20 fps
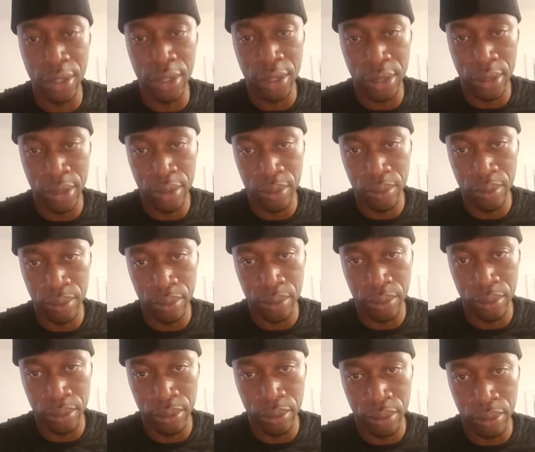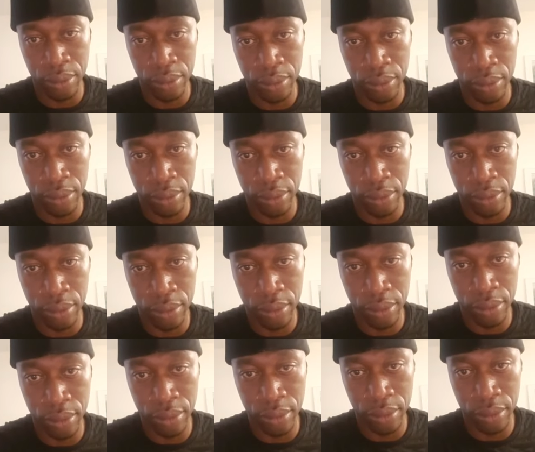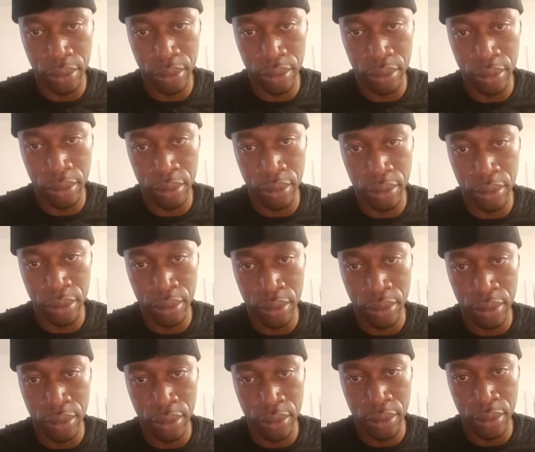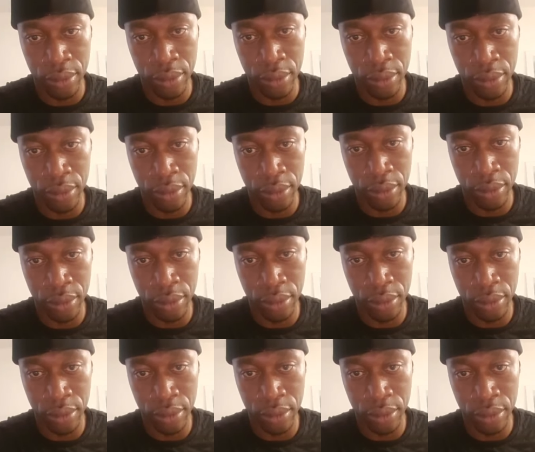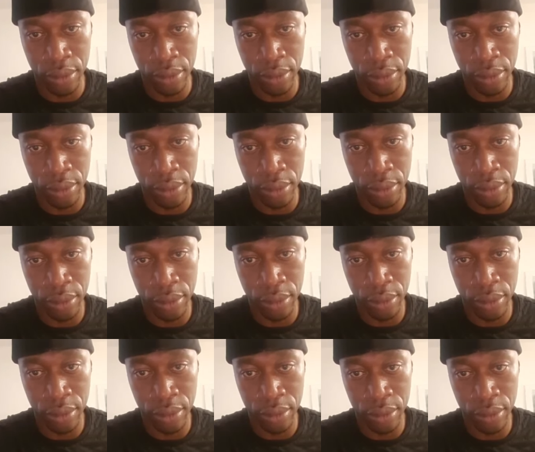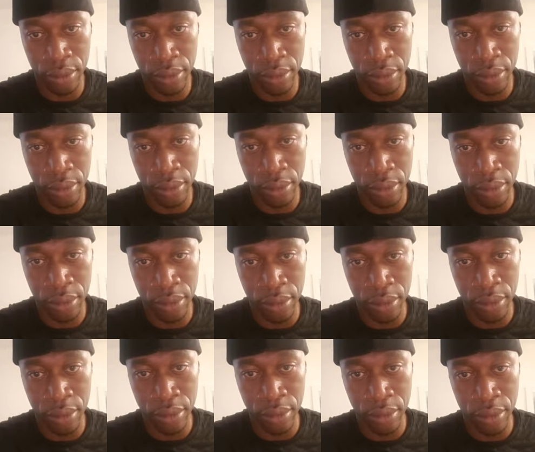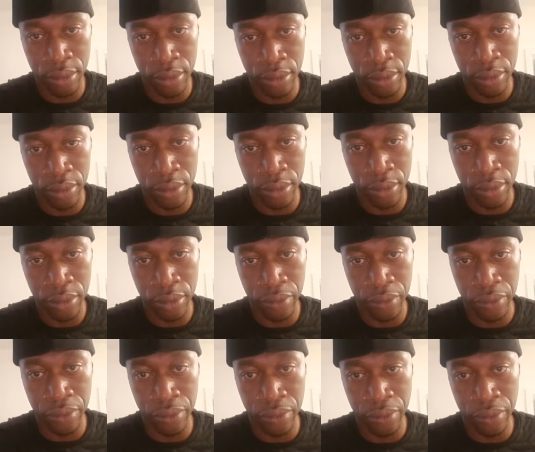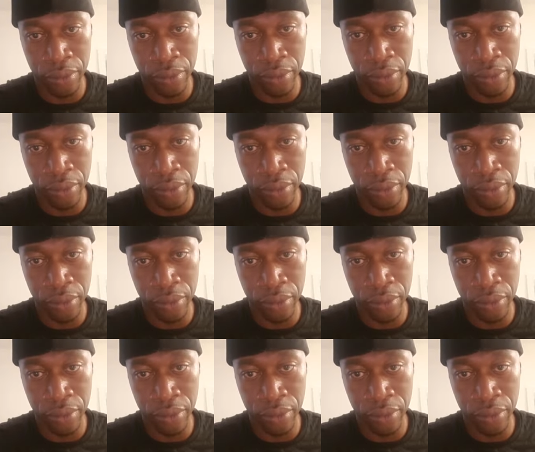No one is speaking in this clip.